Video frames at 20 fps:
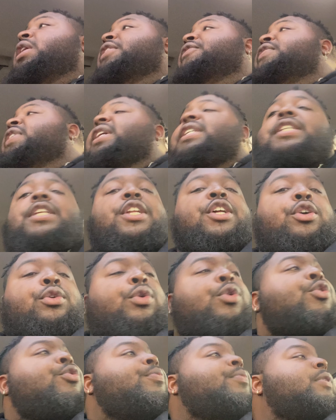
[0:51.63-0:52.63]
of us in the
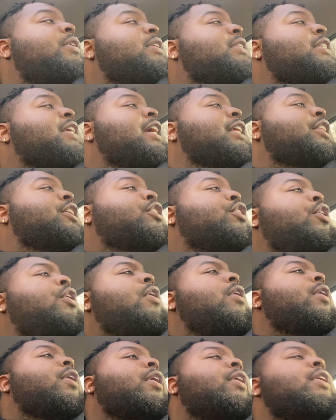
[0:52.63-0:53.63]
group take the
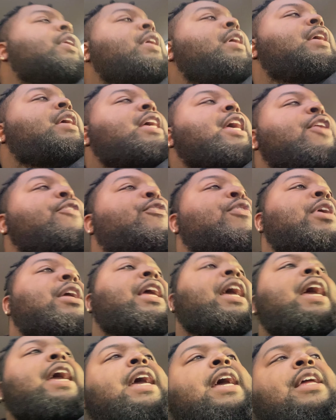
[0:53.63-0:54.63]
car. If we
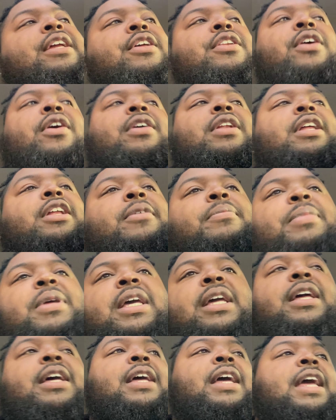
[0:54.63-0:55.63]
can, you know, then it'll be
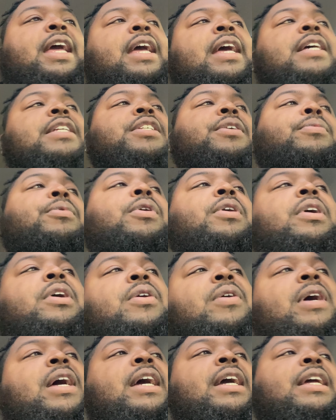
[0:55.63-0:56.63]
in good hands and we'll
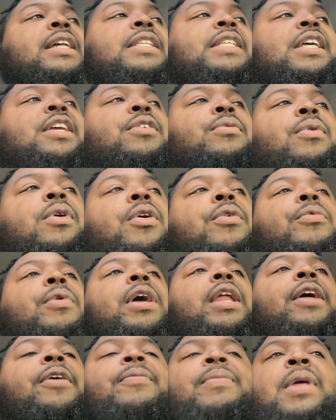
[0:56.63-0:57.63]
go ahead and continue on
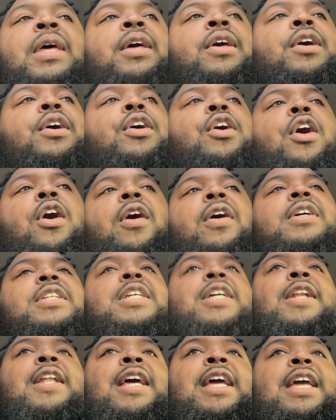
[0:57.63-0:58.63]
with it. Car is
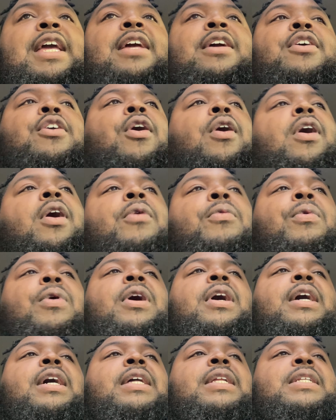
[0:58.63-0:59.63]
clean, car
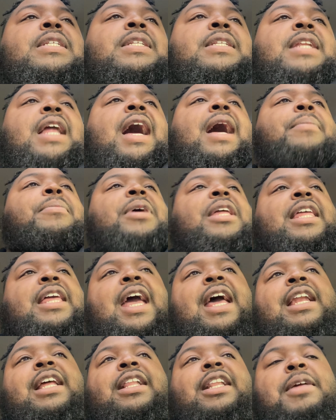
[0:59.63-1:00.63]
runs, not
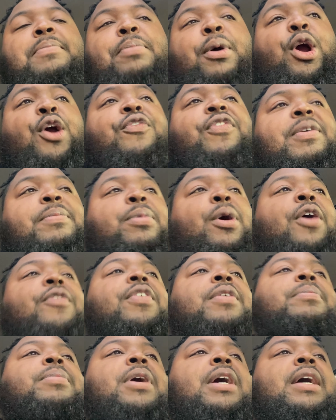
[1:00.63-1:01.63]
mechanically perfect,
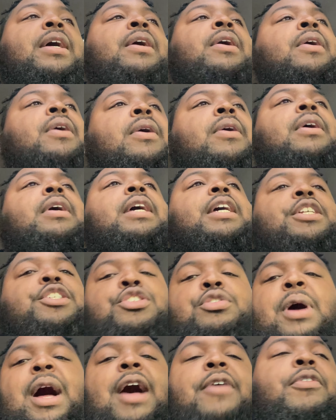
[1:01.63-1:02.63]
perfect, but it's
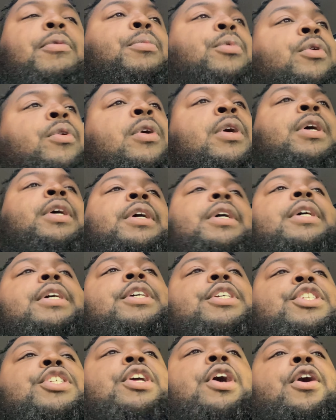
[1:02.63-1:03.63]
drivable.
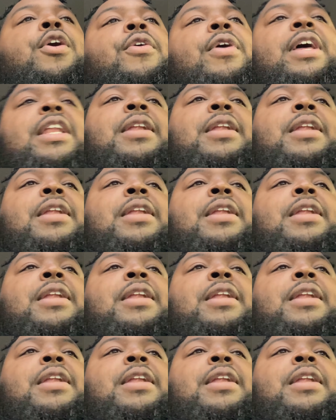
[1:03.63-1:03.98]
So, and